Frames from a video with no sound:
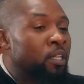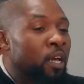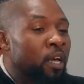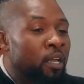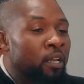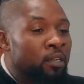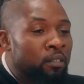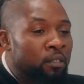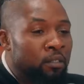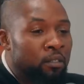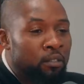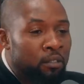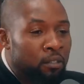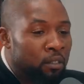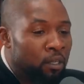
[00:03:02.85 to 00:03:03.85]
that
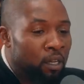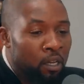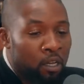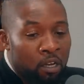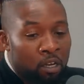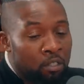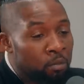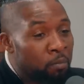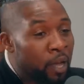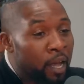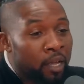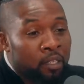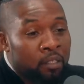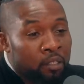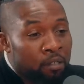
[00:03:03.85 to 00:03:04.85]
it goes
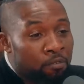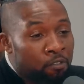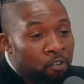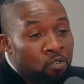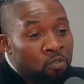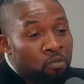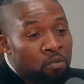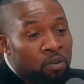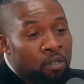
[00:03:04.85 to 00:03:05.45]
back into food.